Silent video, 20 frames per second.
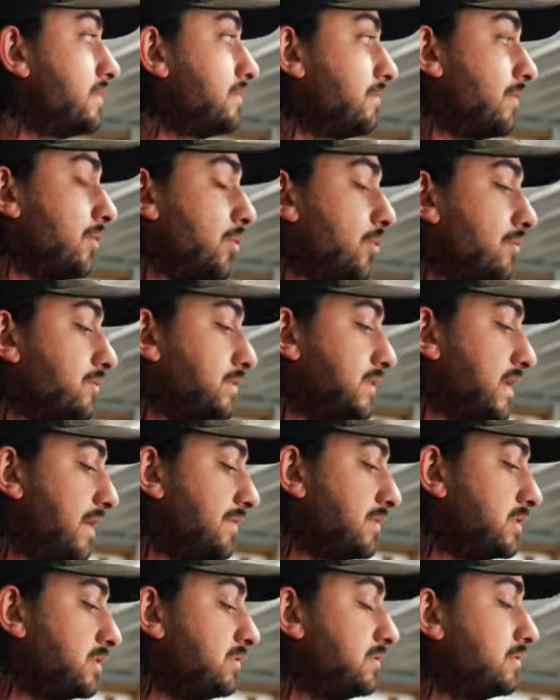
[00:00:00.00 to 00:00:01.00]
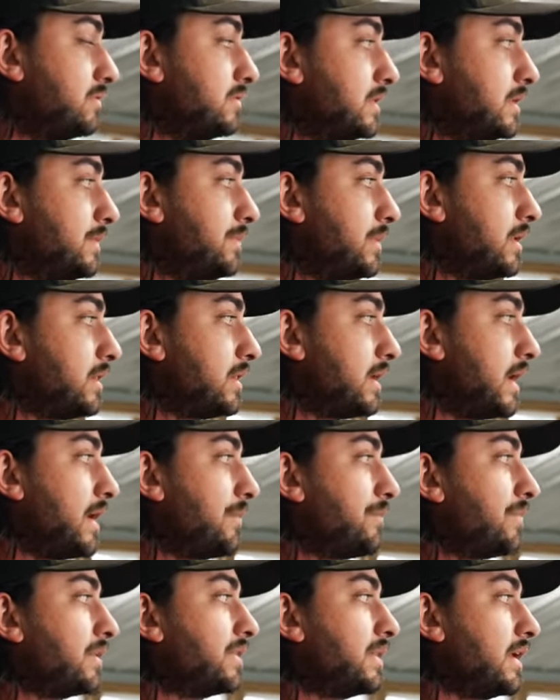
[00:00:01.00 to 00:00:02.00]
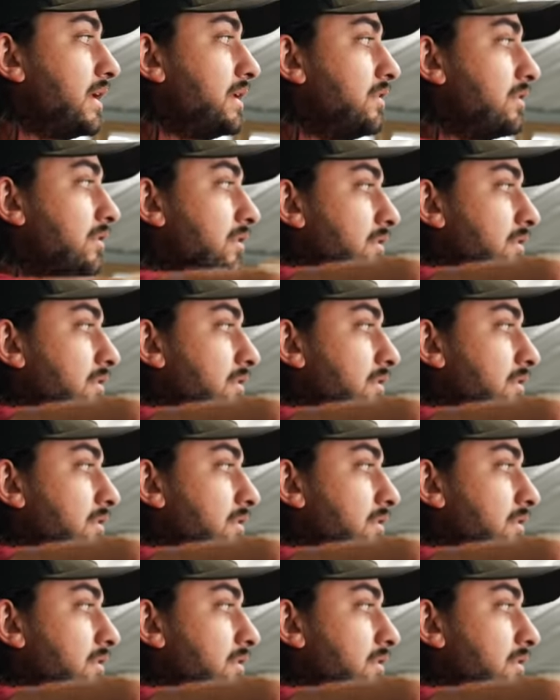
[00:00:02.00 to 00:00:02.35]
We won't dive too deep into that, but then you're